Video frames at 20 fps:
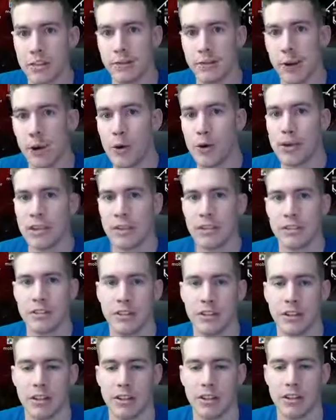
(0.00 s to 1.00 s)
focus
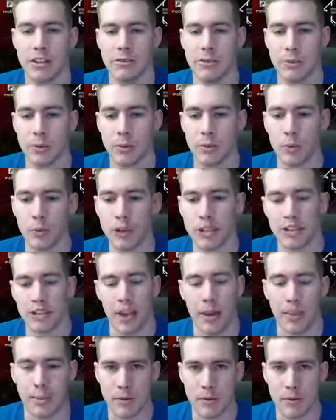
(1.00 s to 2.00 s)
on what
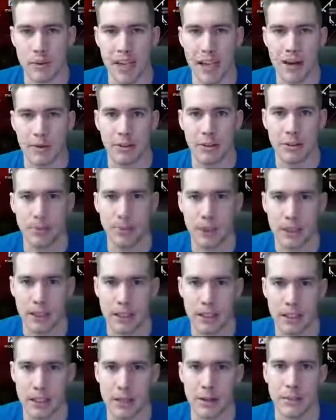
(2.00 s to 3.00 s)
type of sound it's
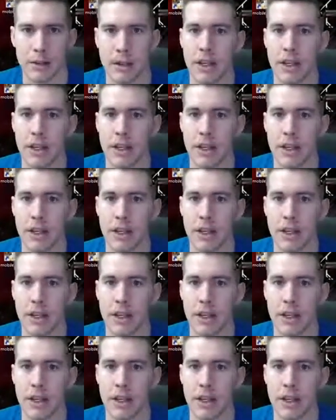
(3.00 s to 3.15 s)
picking up.